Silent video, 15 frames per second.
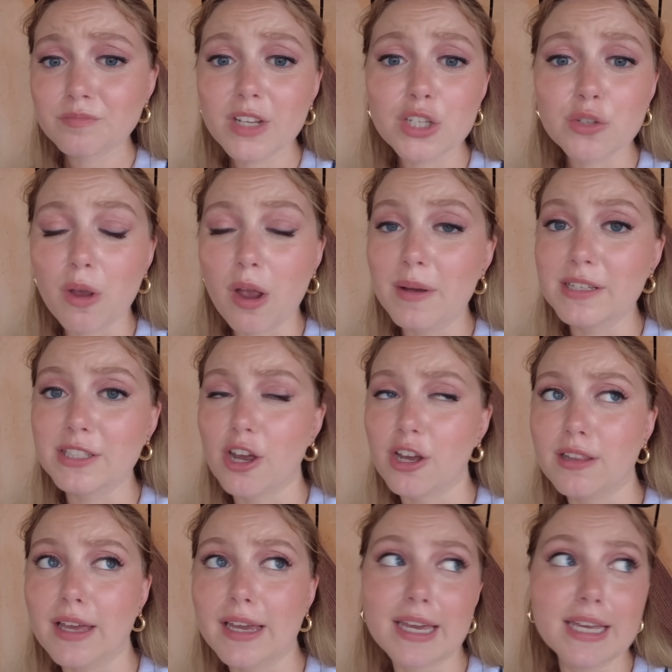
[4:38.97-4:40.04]
is we always talk
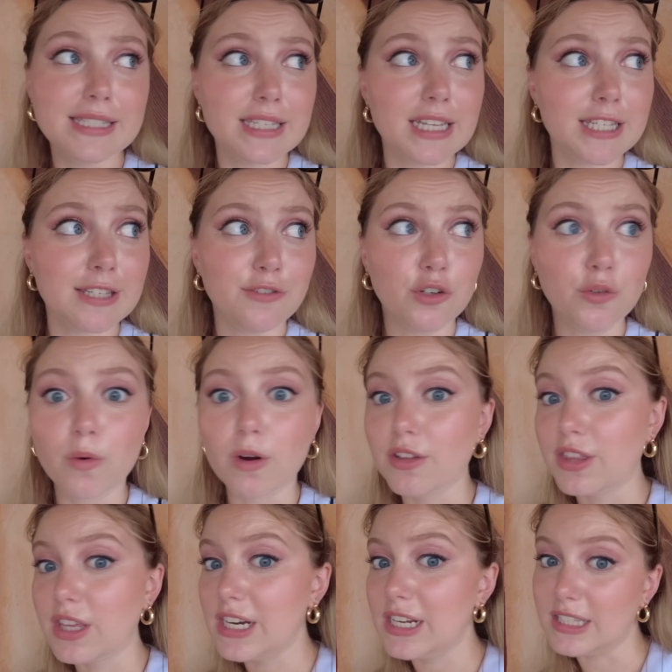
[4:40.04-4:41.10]
like, is this food
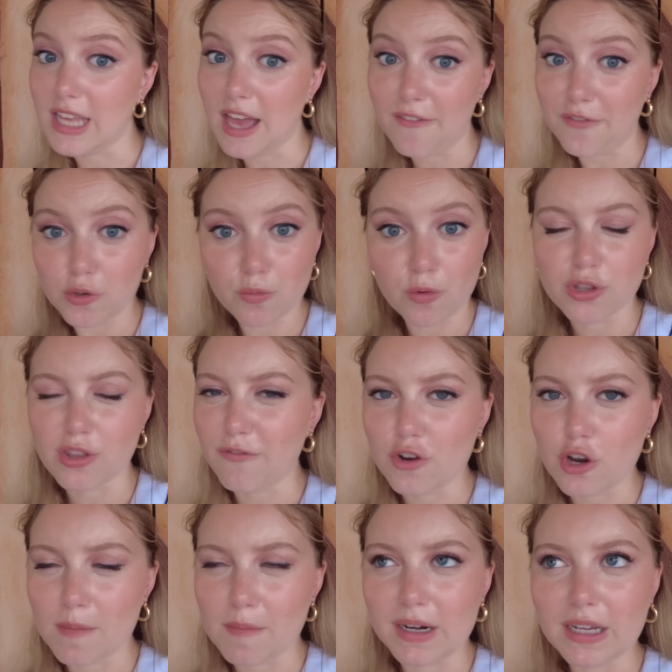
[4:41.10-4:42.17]
worth it? Is that food worth it for
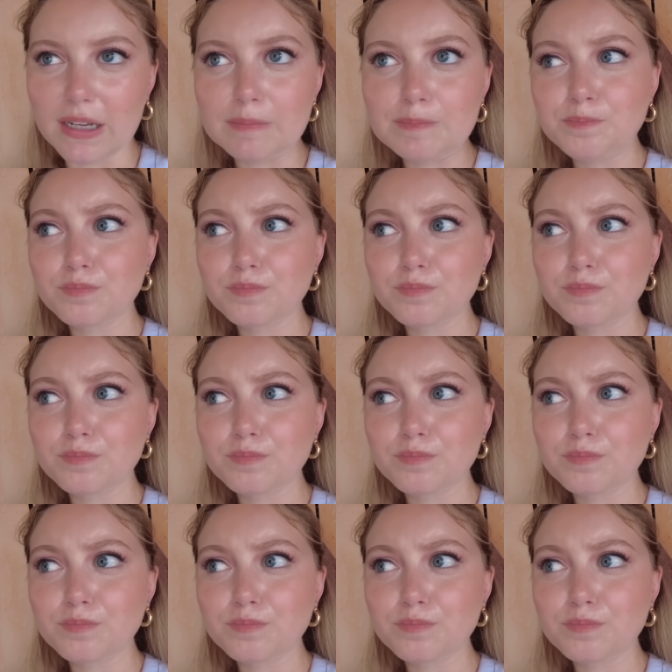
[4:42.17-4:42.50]
your money?